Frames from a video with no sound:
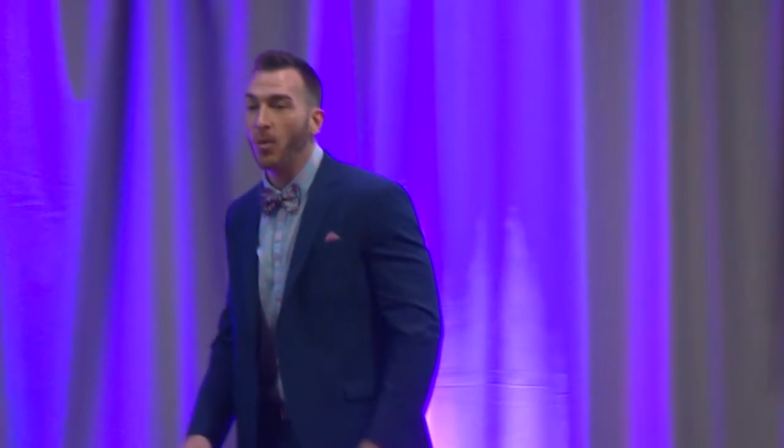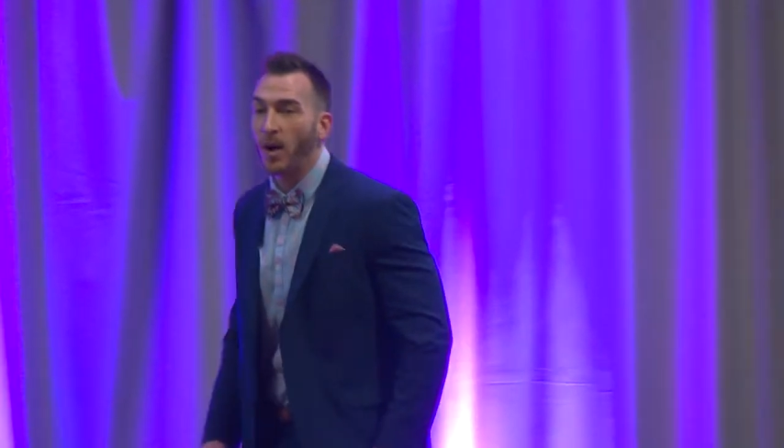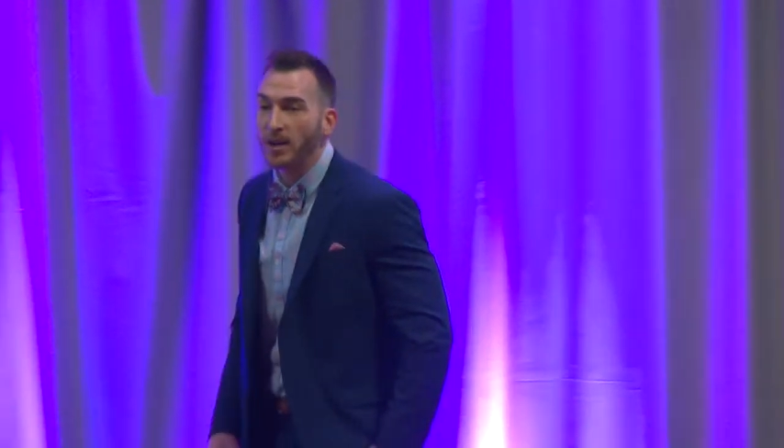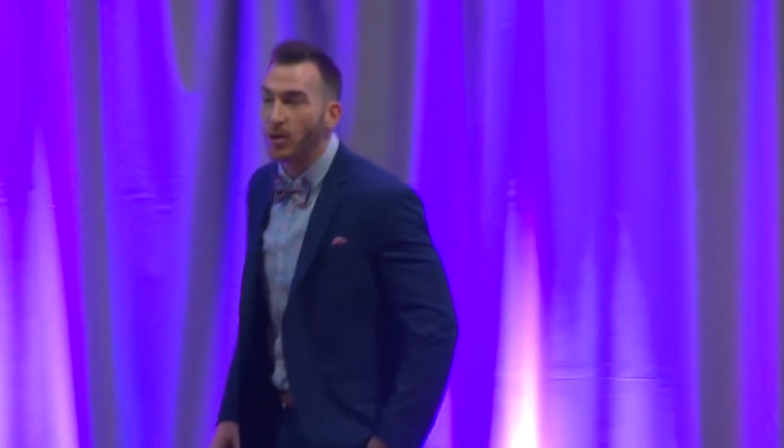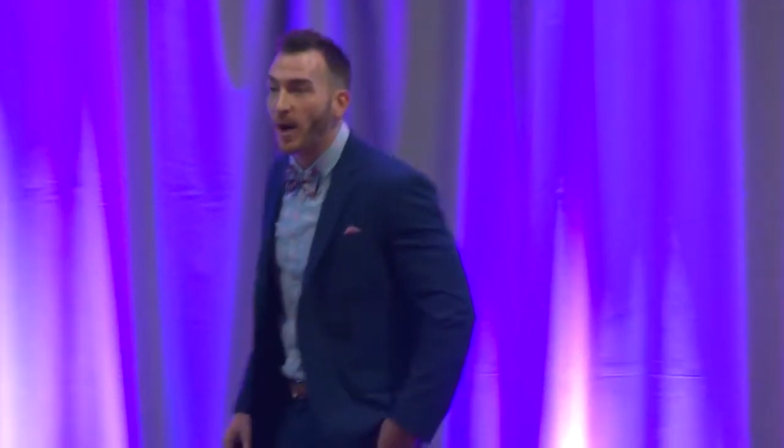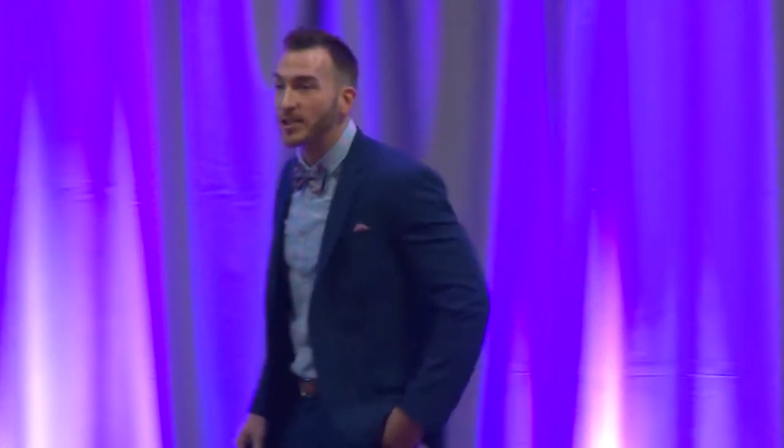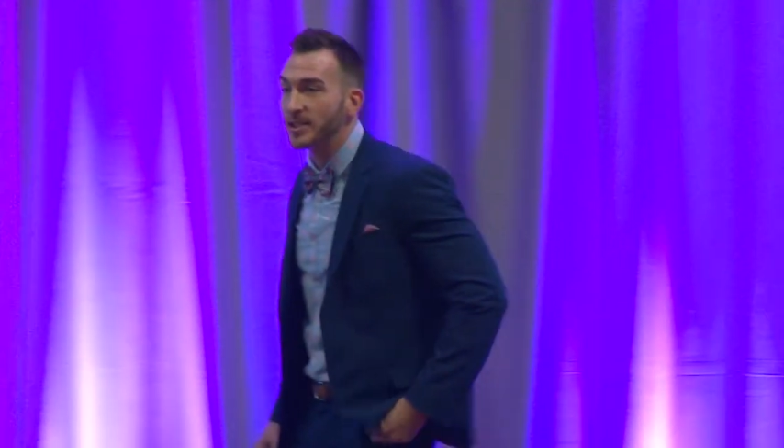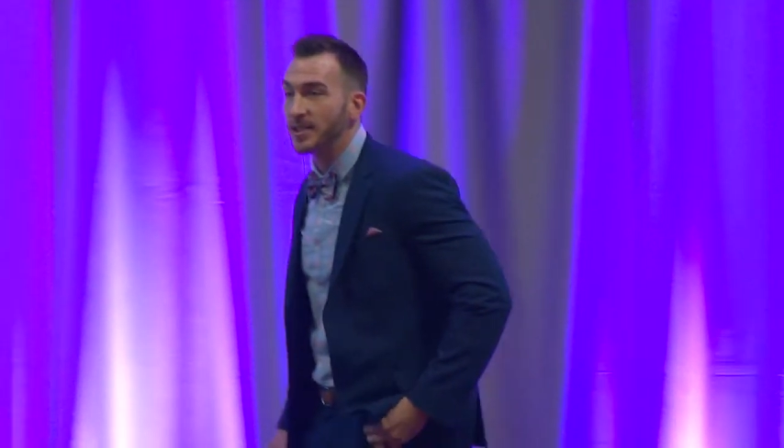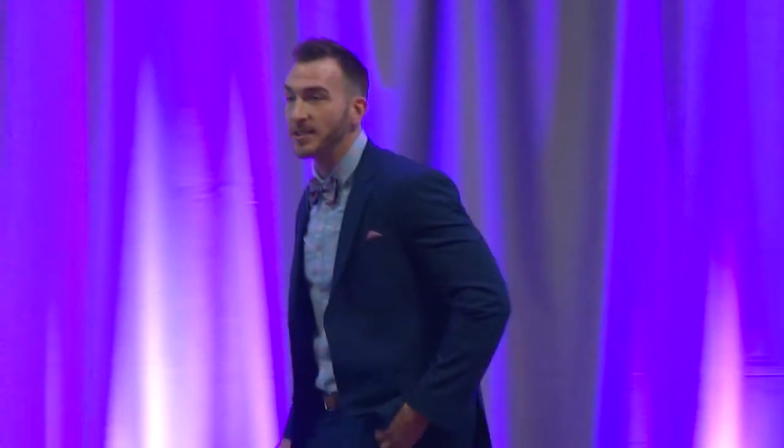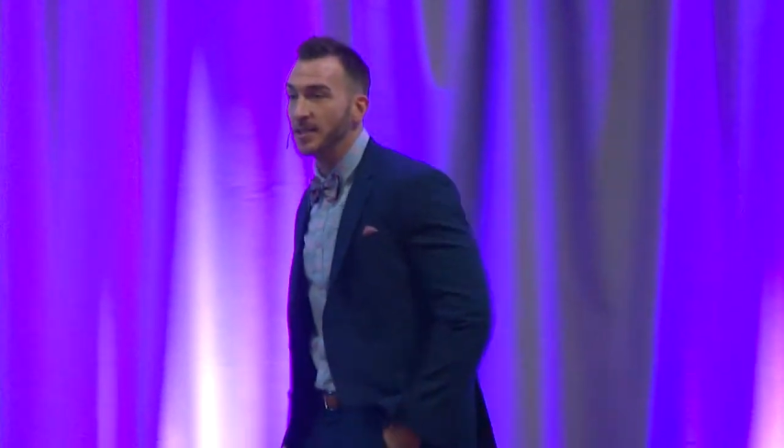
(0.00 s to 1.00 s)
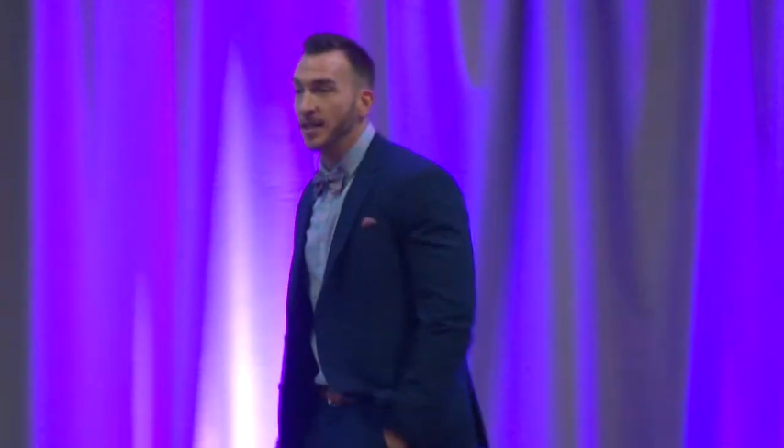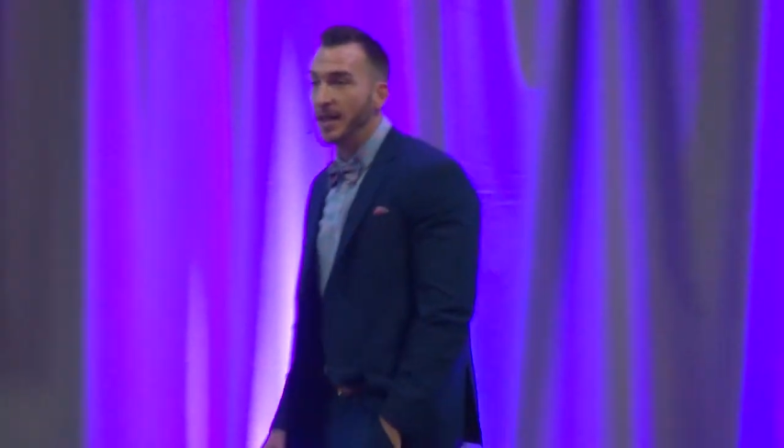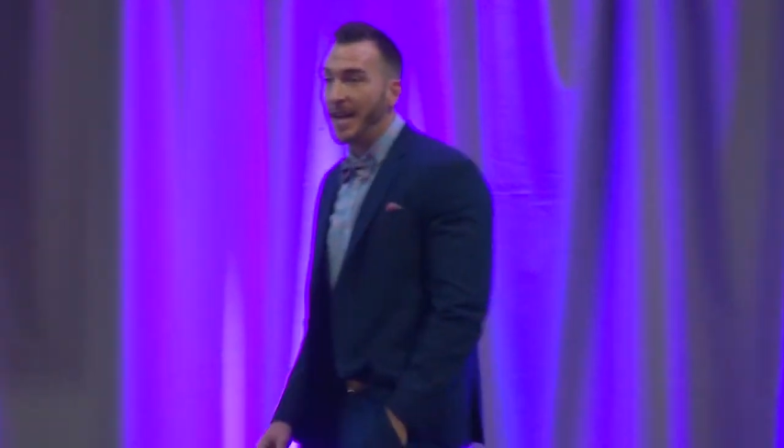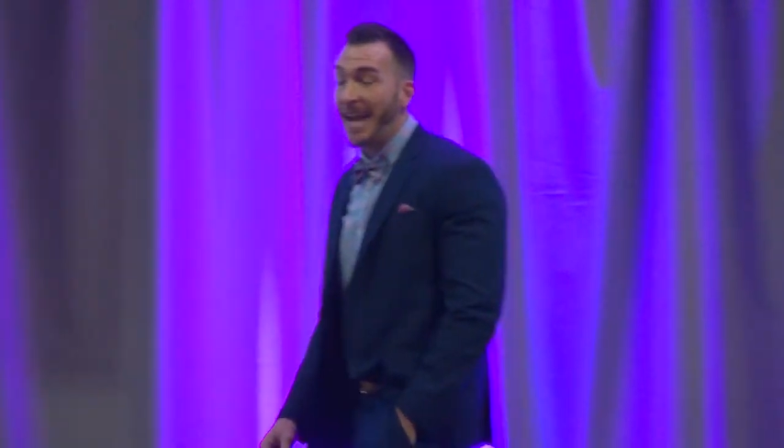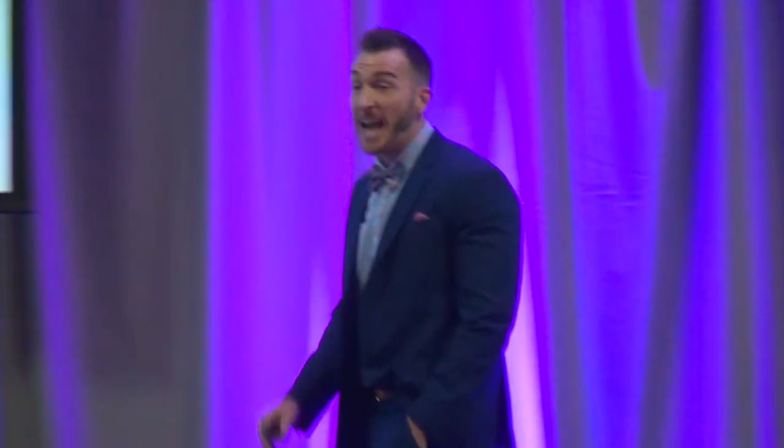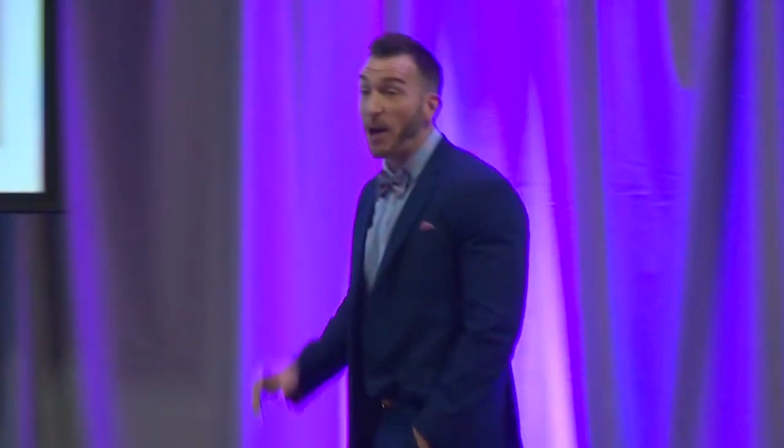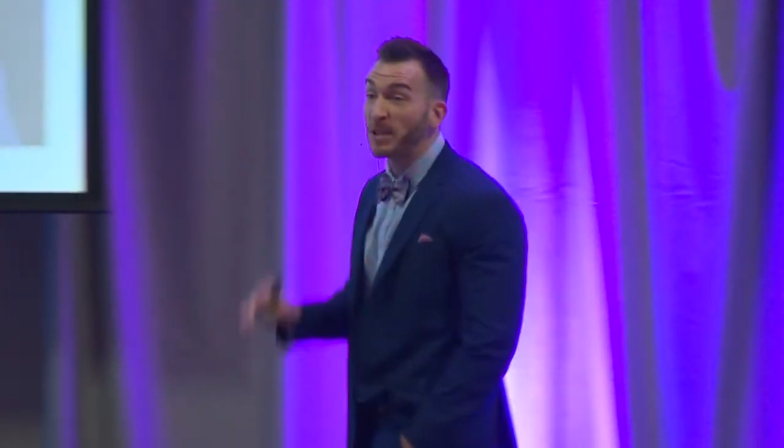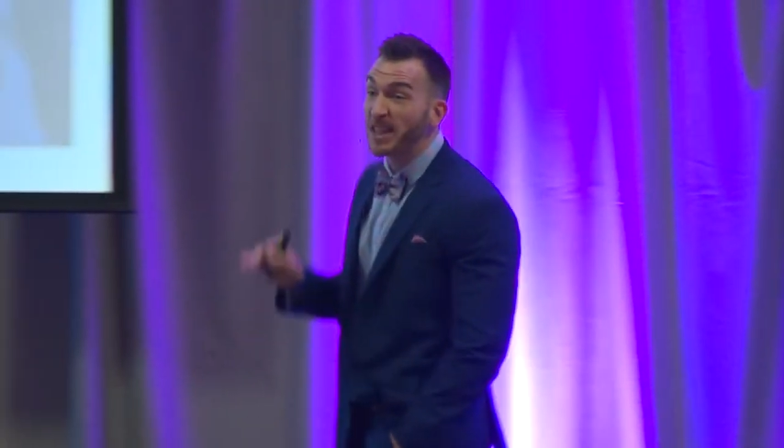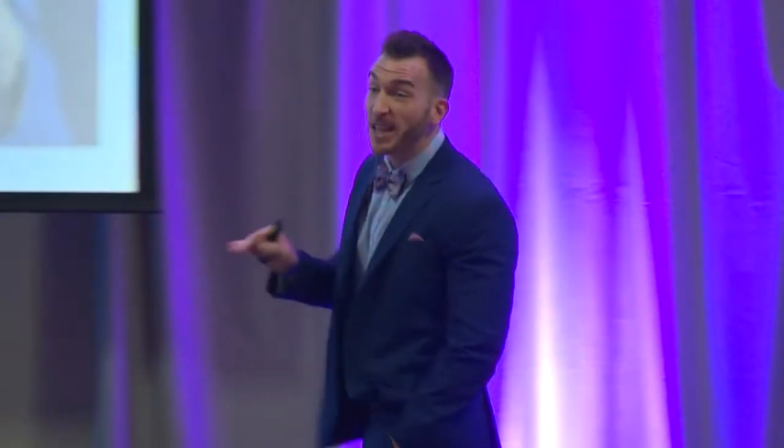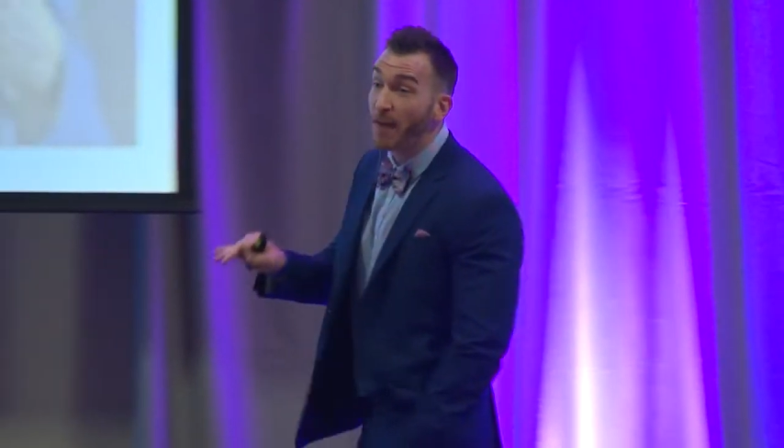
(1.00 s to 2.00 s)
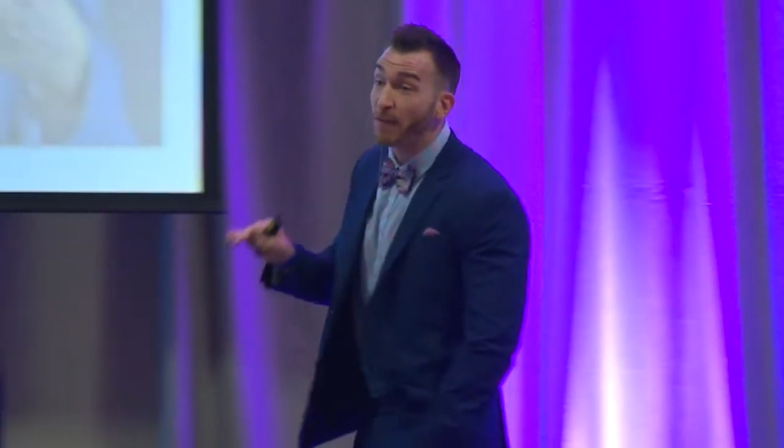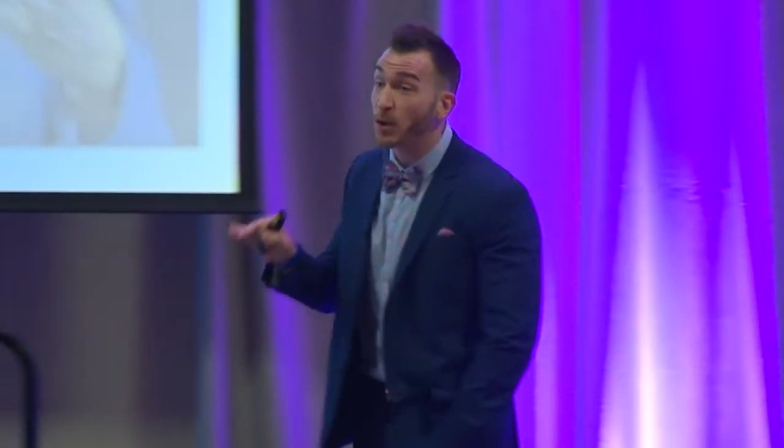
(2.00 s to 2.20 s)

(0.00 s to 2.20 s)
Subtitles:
one question. And I would love for